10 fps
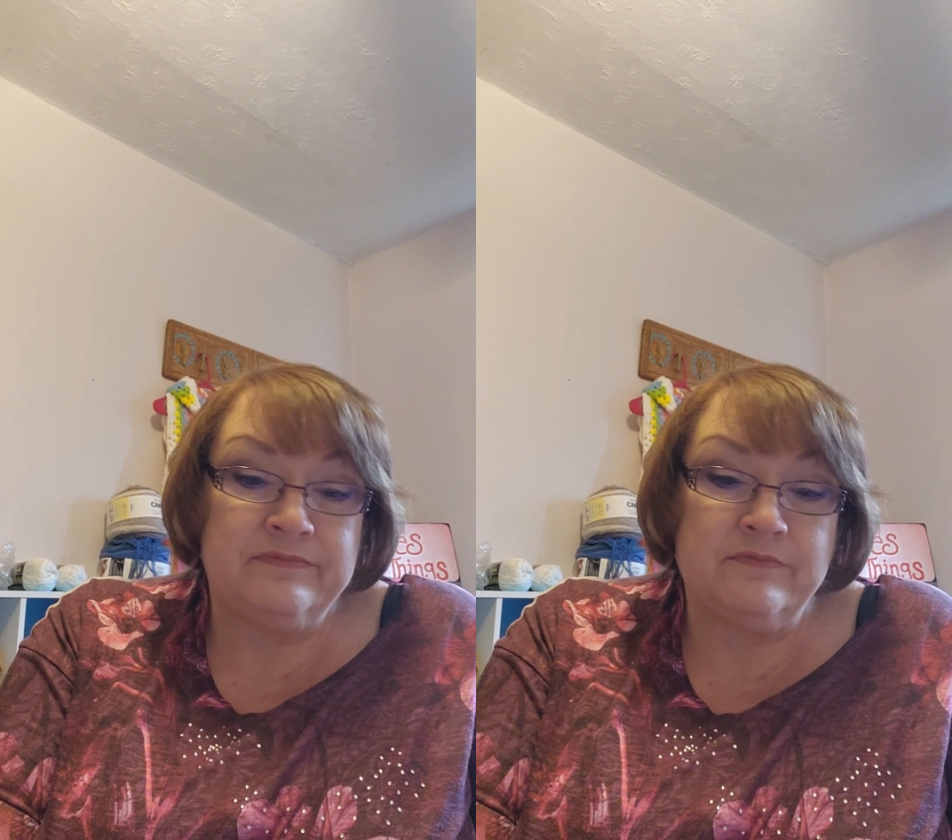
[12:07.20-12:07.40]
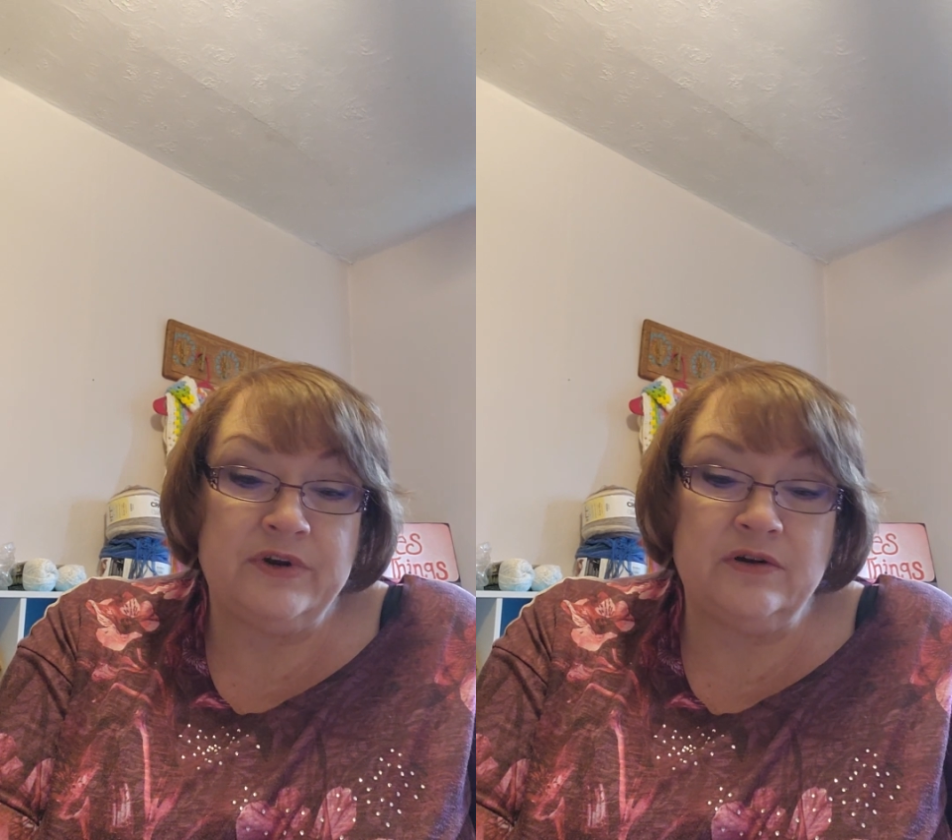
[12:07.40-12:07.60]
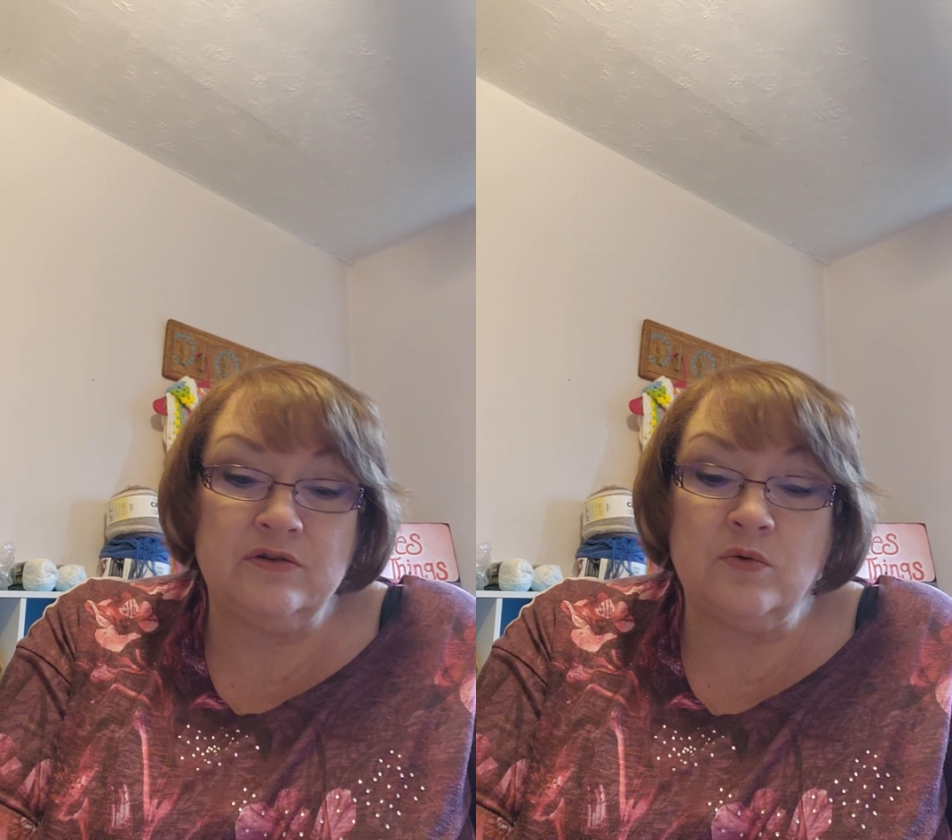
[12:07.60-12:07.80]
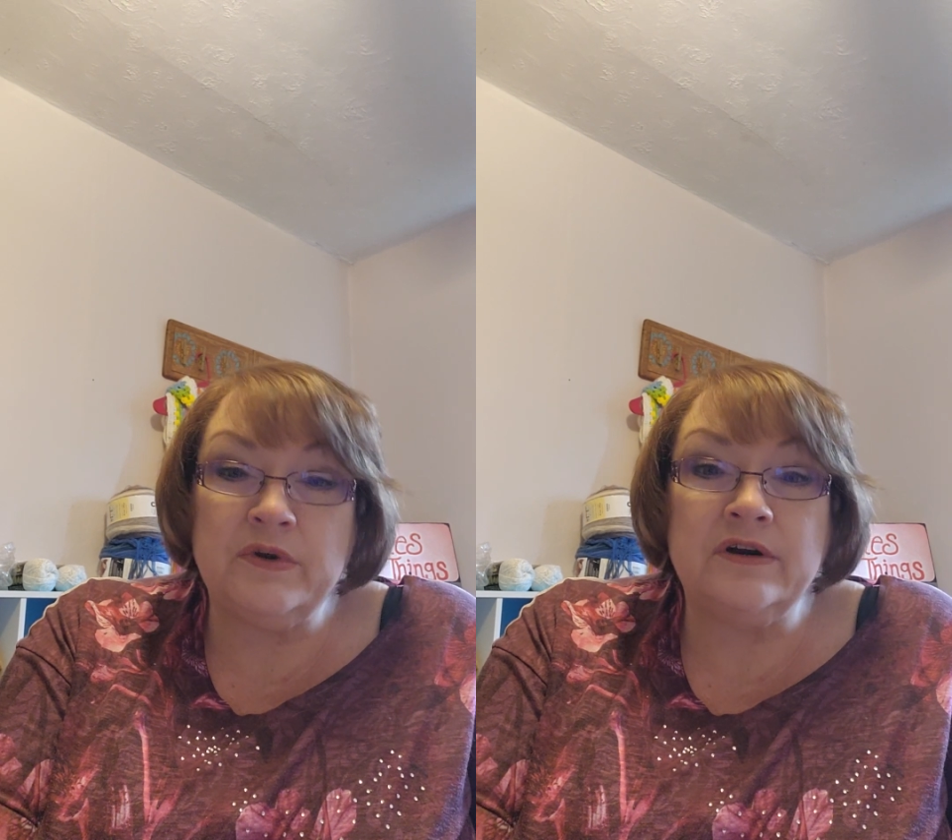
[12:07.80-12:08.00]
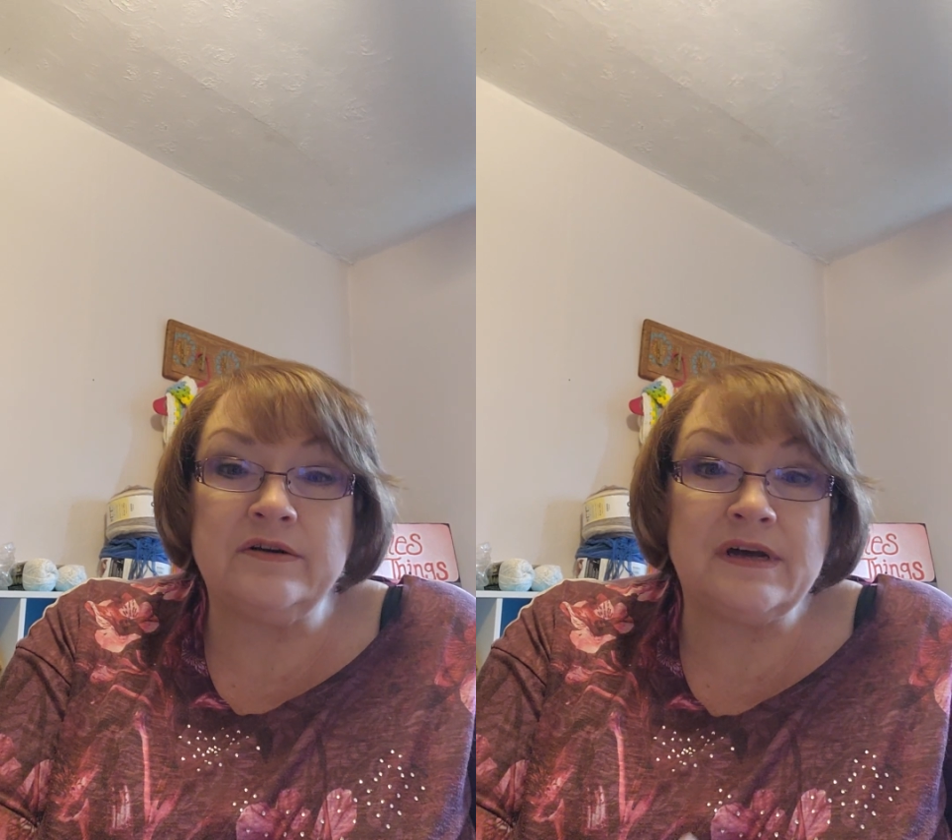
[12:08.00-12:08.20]
We don't know when
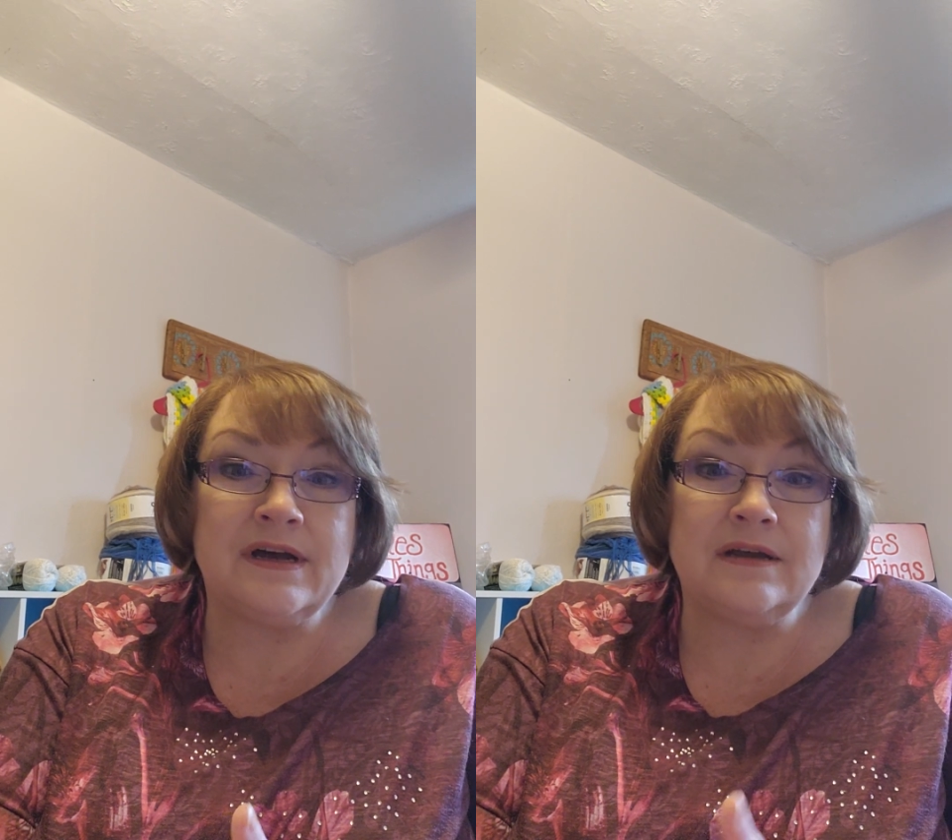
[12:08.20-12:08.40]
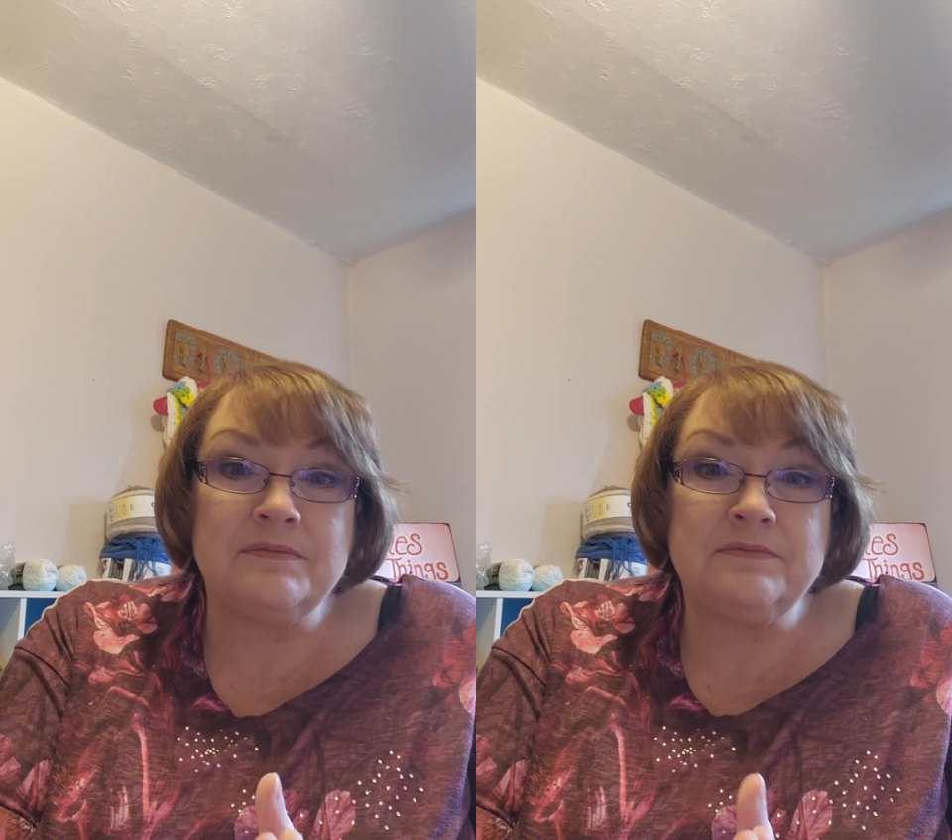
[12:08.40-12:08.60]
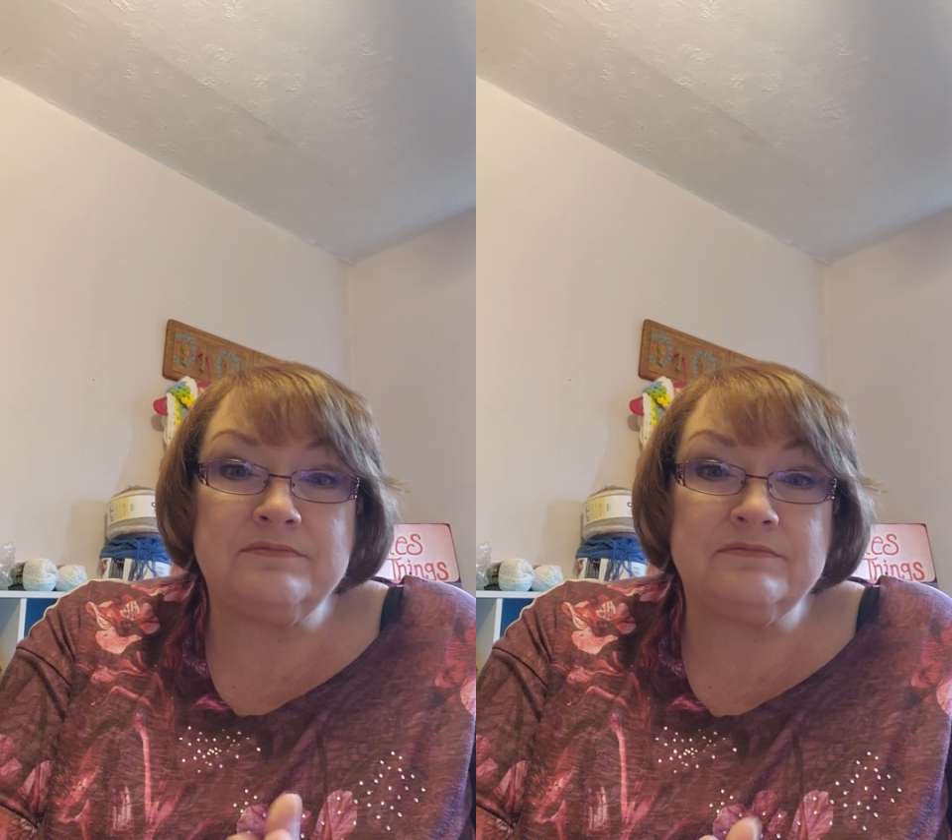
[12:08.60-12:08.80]
our time